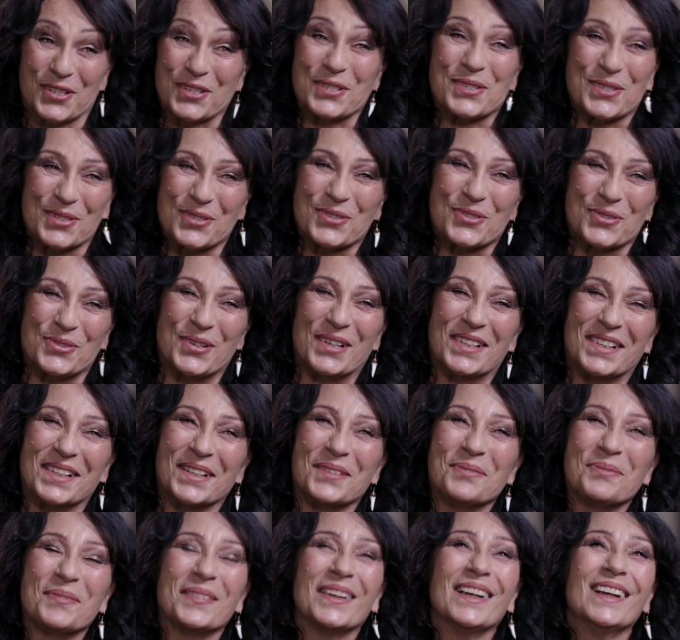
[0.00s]
just join
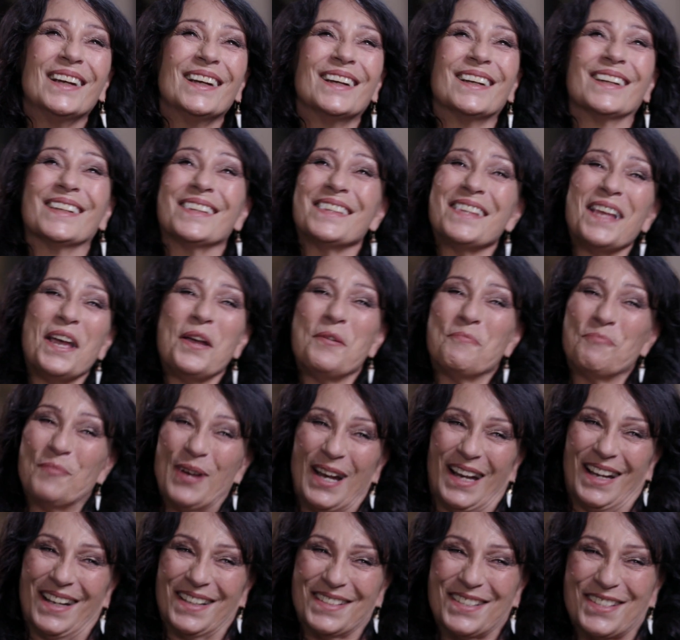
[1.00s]
them in that
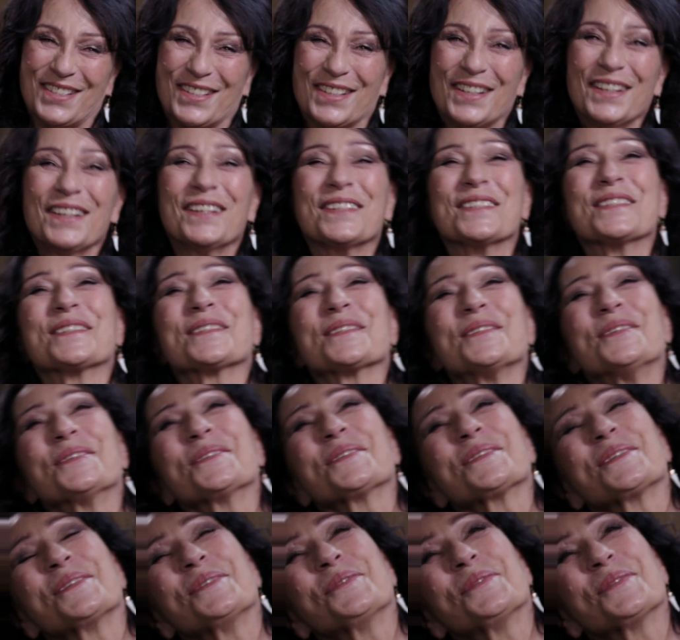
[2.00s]
march, as long
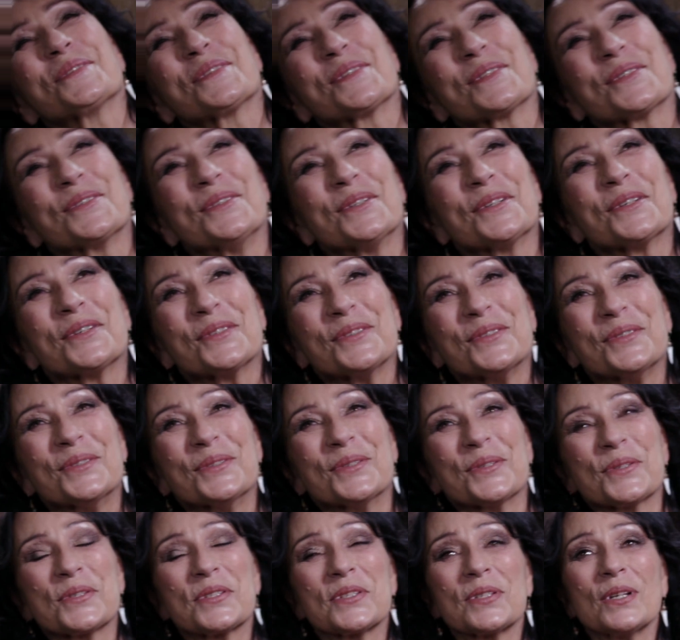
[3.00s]
as it was a good cause.